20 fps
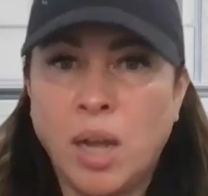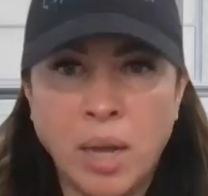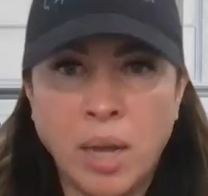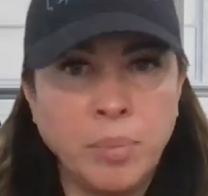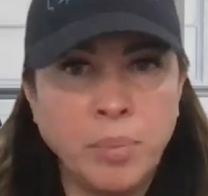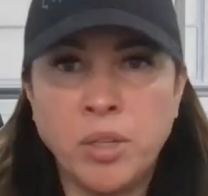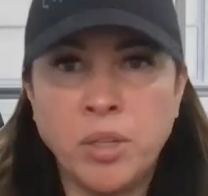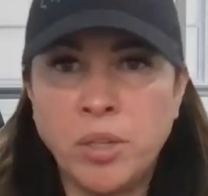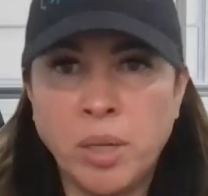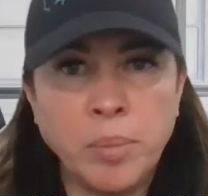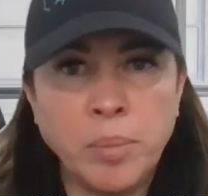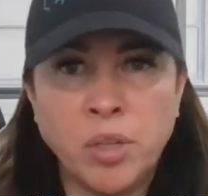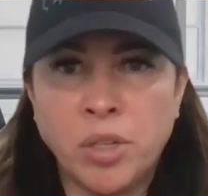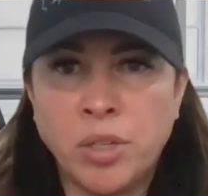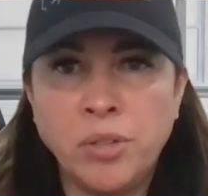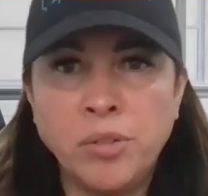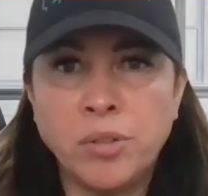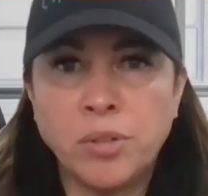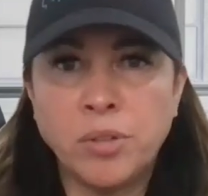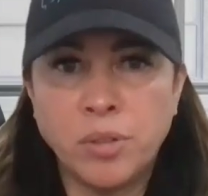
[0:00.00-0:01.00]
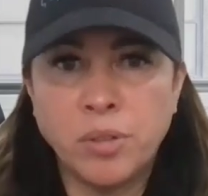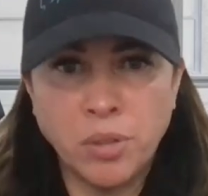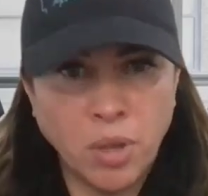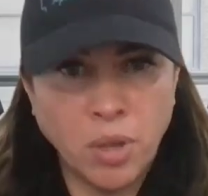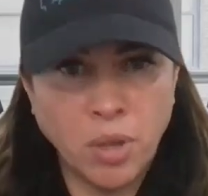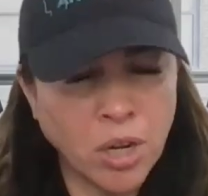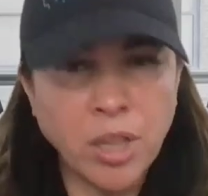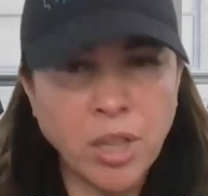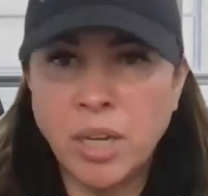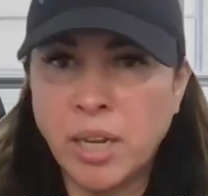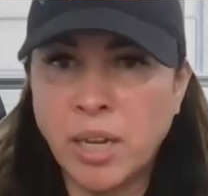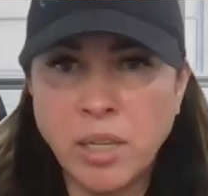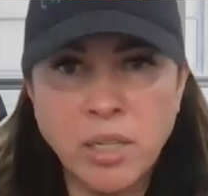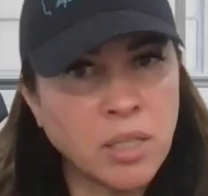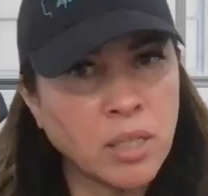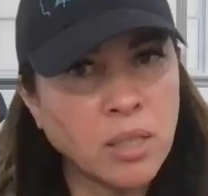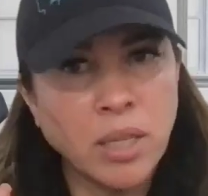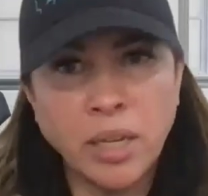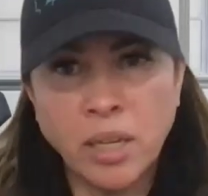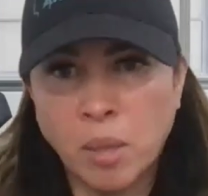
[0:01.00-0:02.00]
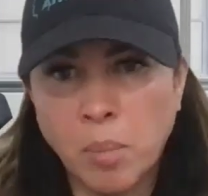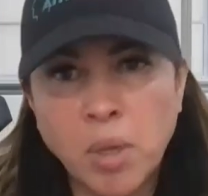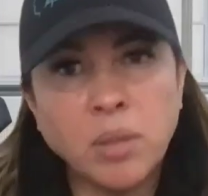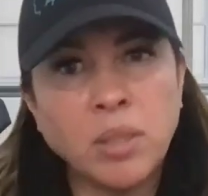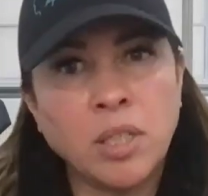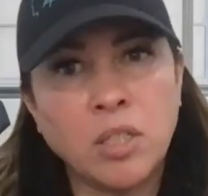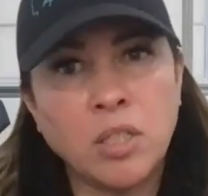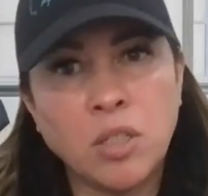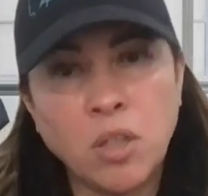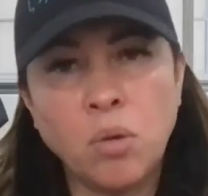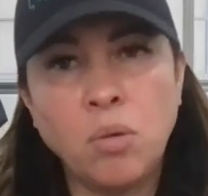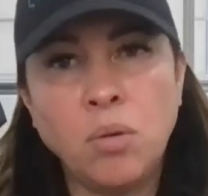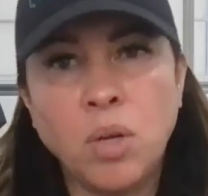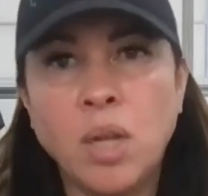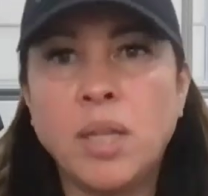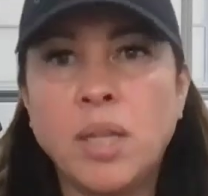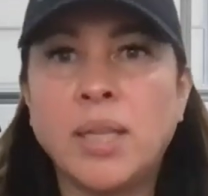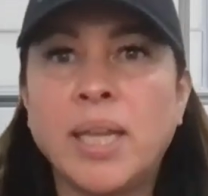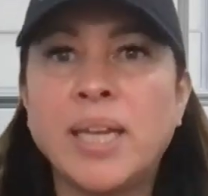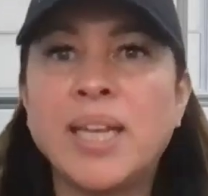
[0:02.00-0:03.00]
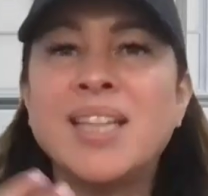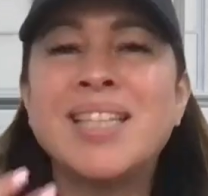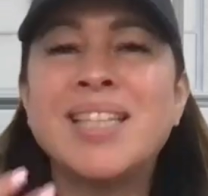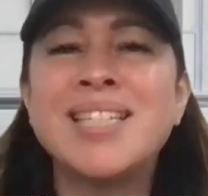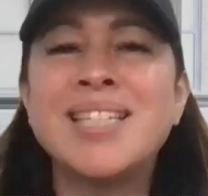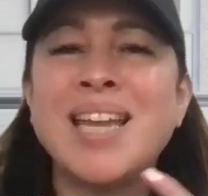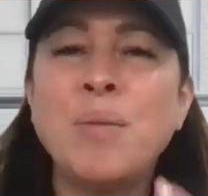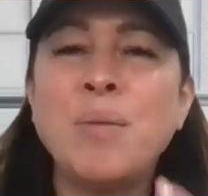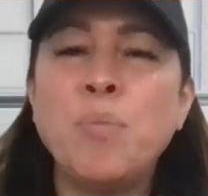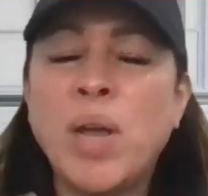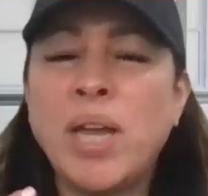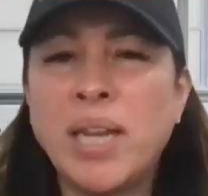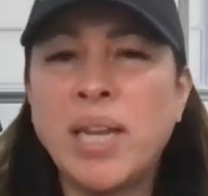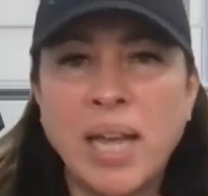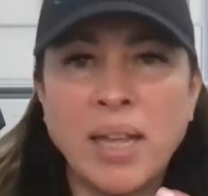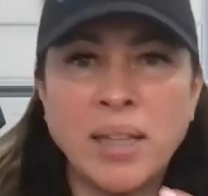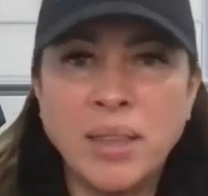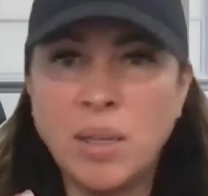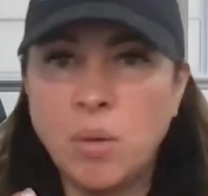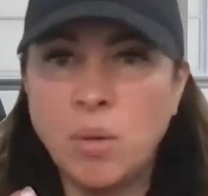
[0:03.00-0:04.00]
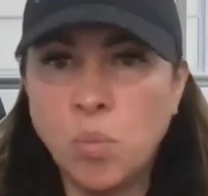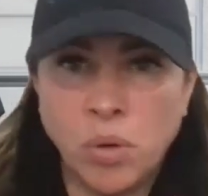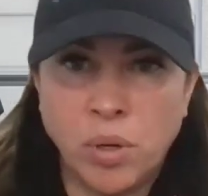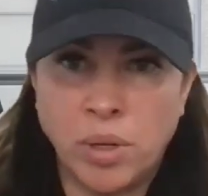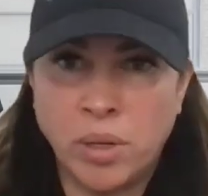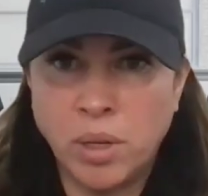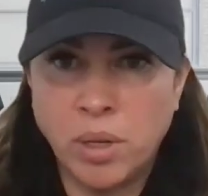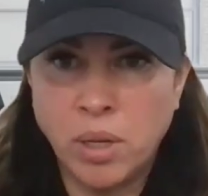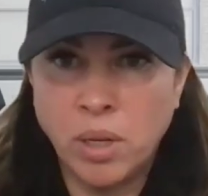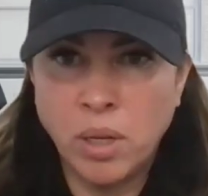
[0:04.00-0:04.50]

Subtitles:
I'm good. I'm good. On to the next. Like, come on, let's go. Like the same way an athlete would.